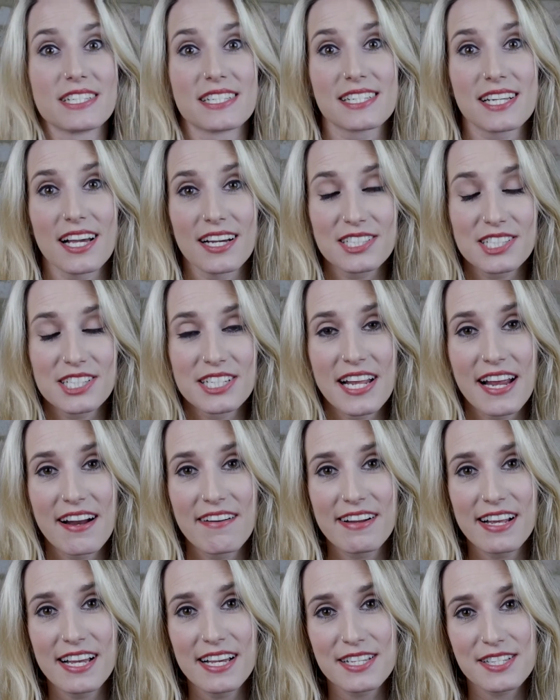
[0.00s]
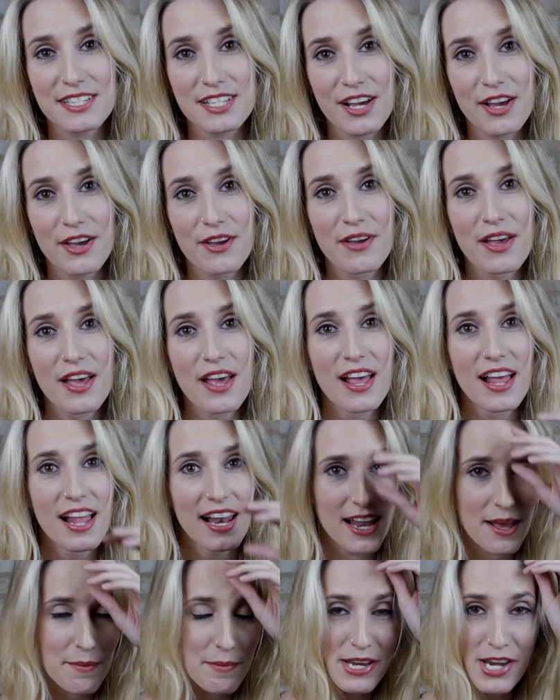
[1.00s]
discussion area, so
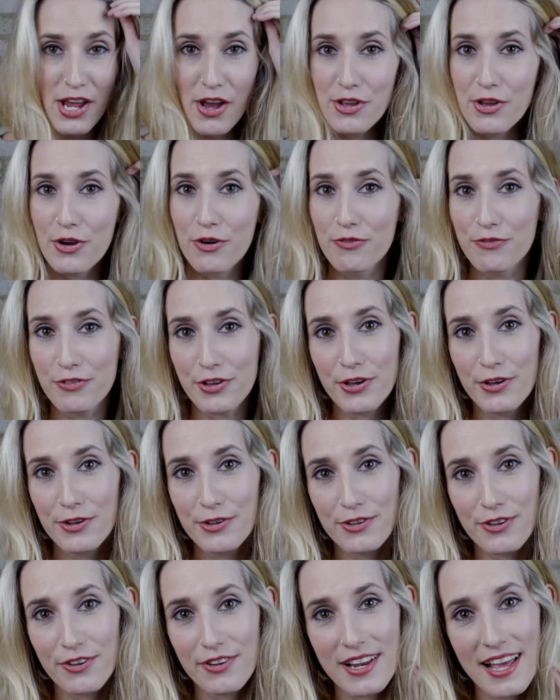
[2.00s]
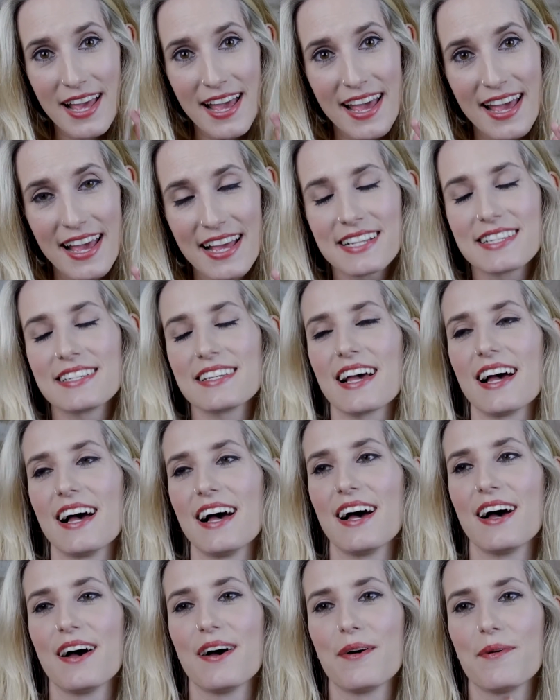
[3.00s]
let me know your views on it,
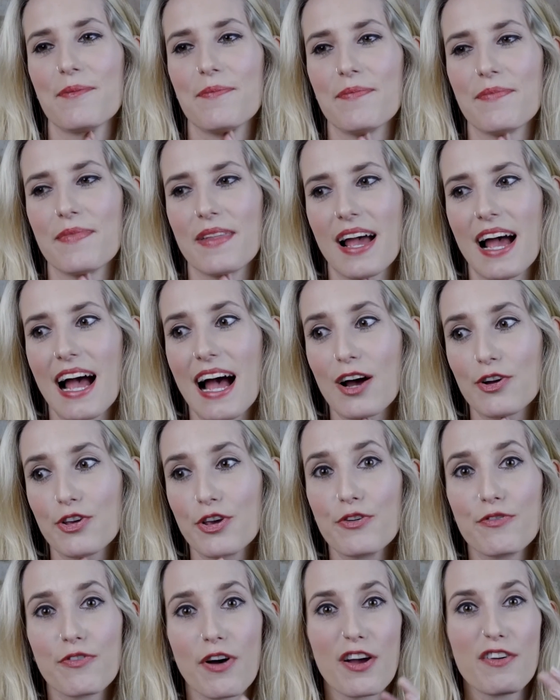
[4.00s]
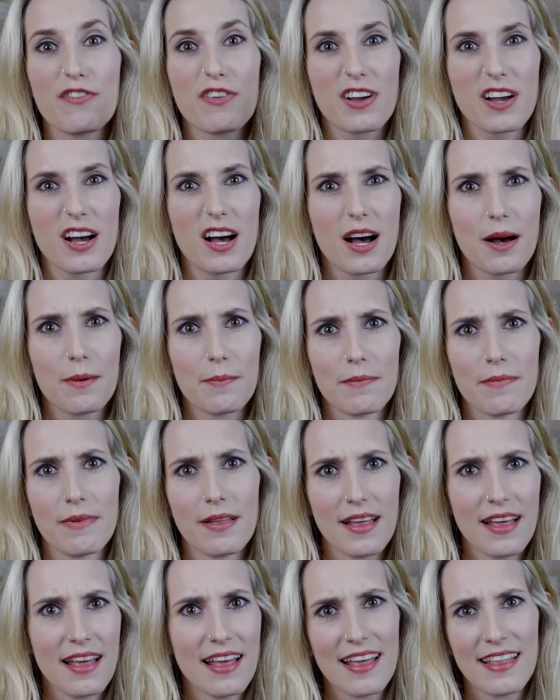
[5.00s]
how you've overcome
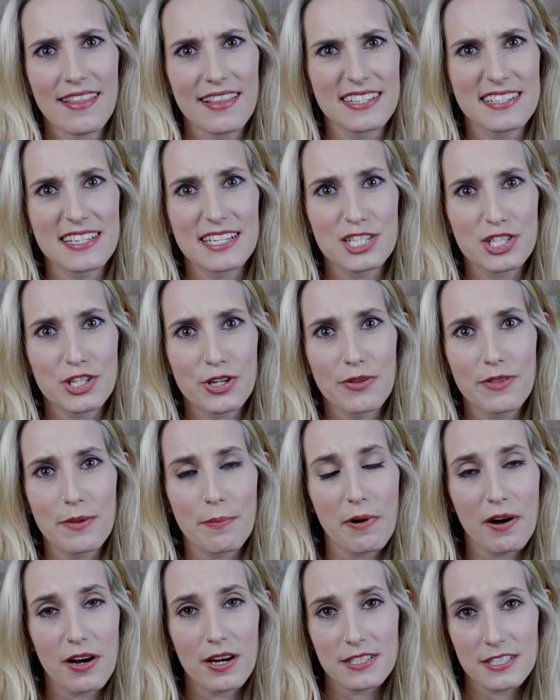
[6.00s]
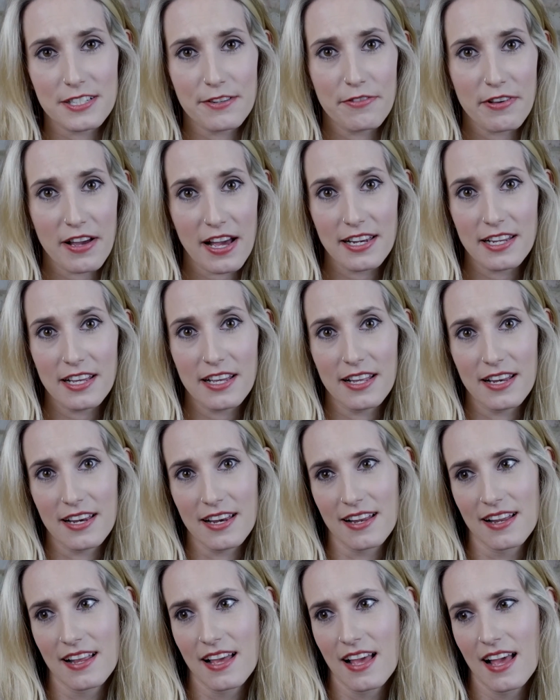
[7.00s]
this issue in the past if you had it,
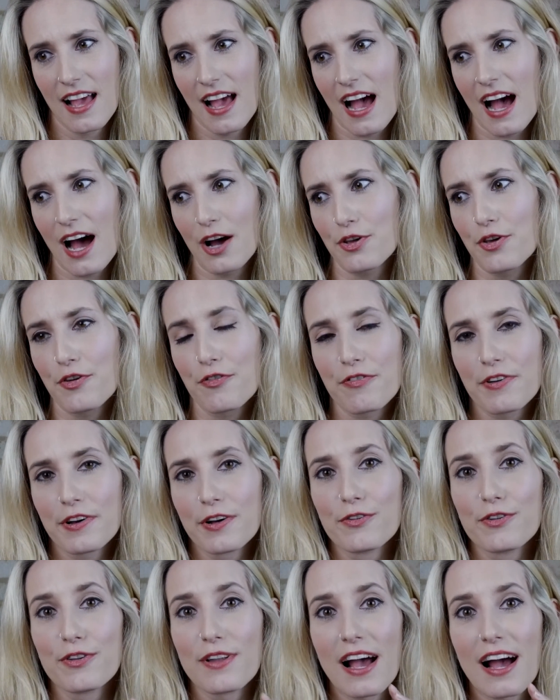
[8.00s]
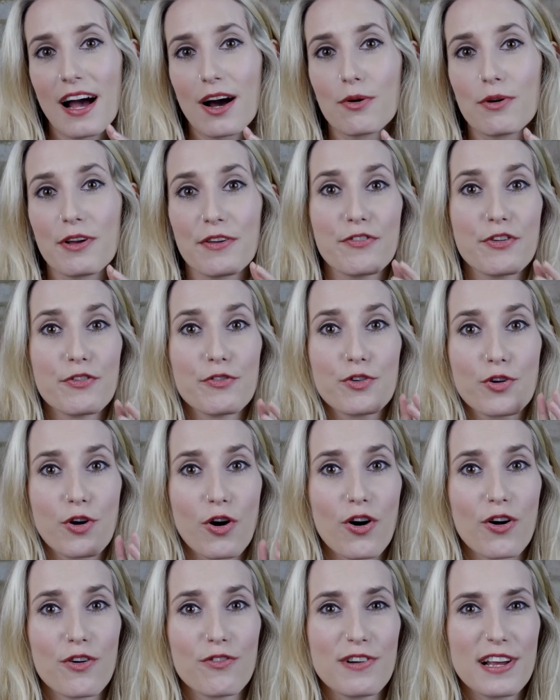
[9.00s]
and how you feel now if you've
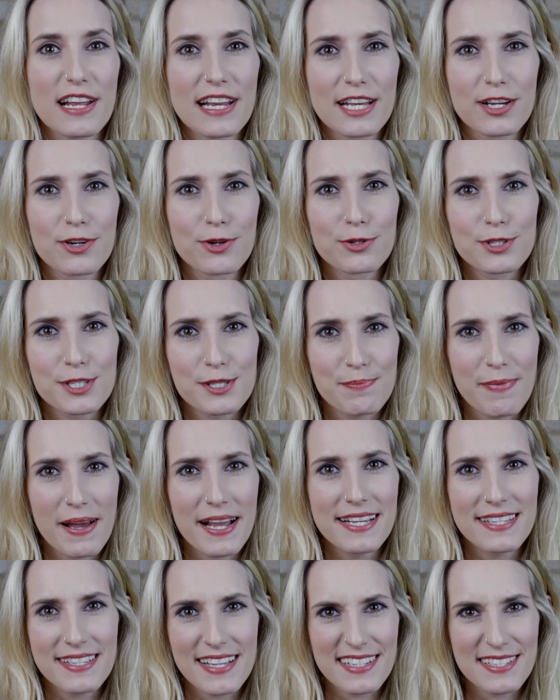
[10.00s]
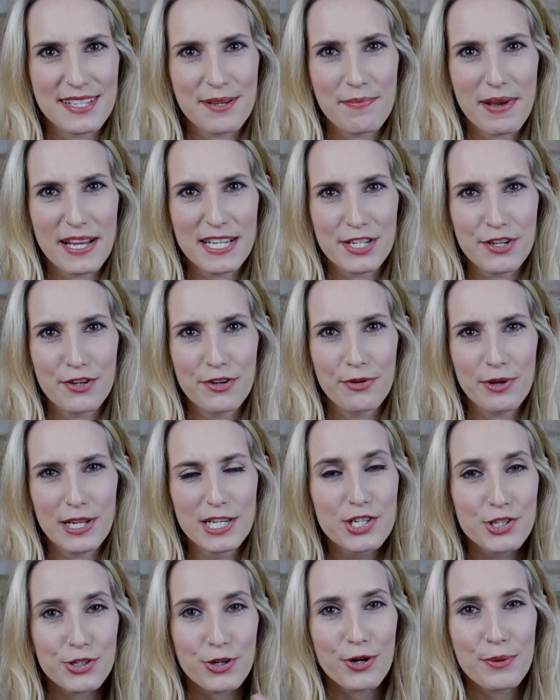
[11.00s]
got a really cool space. Has it made you
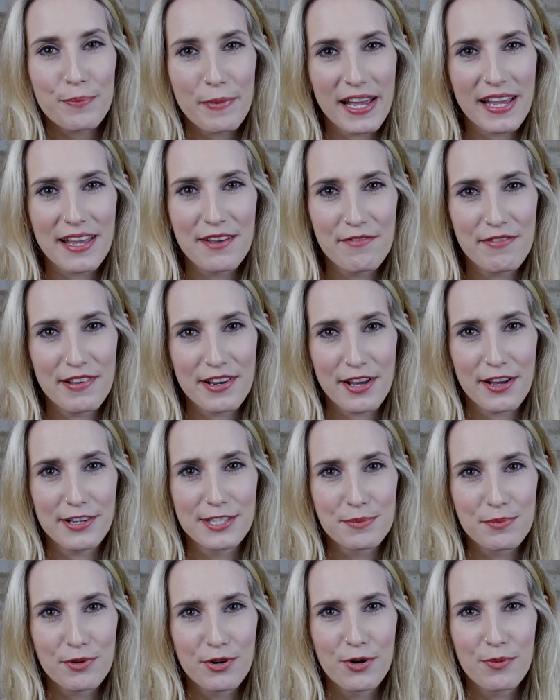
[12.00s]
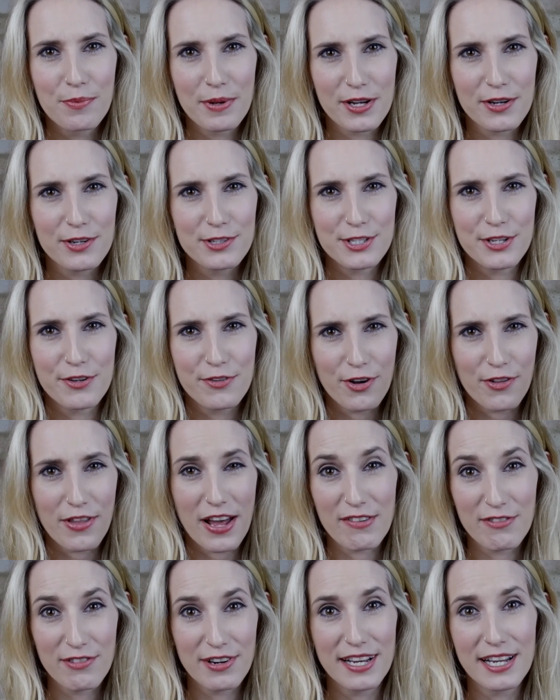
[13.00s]
enjoy making videos more because you've got
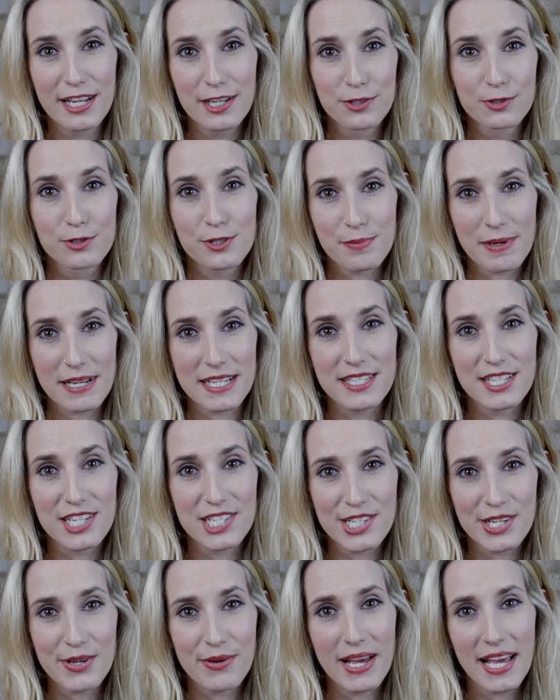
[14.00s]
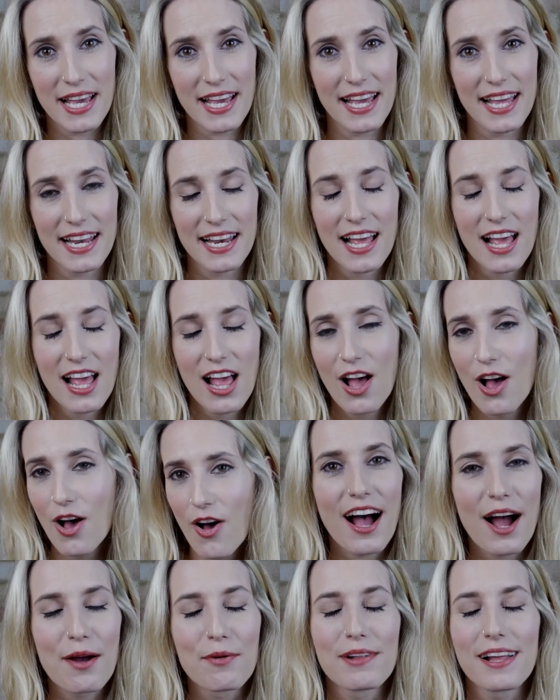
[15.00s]
that really cool space to do it in?
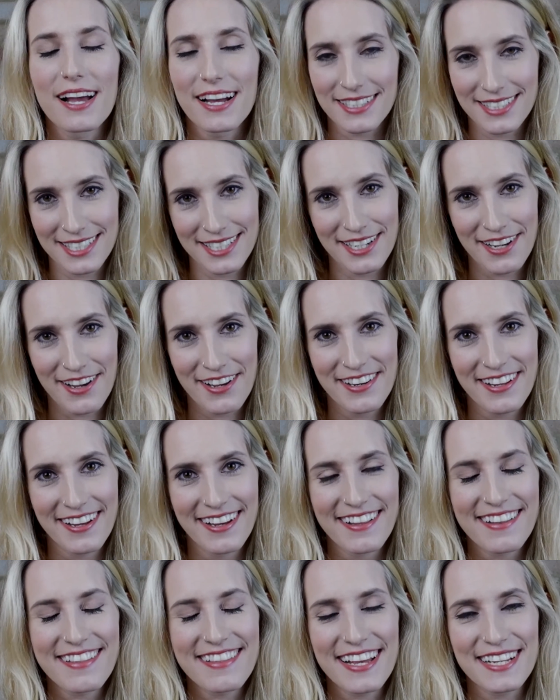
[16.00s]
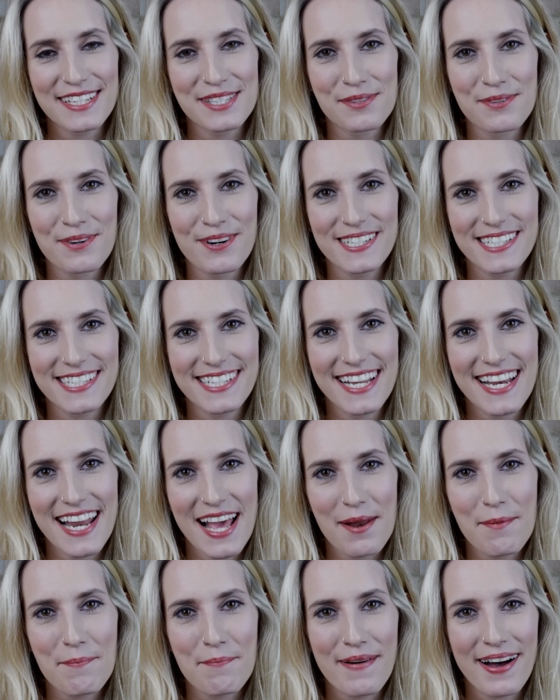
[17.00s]
I will actually go now. Thanks for watching,
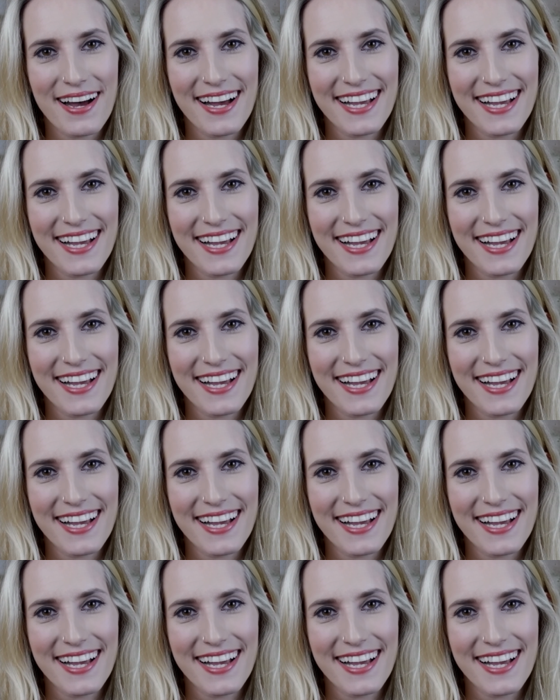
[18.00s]
and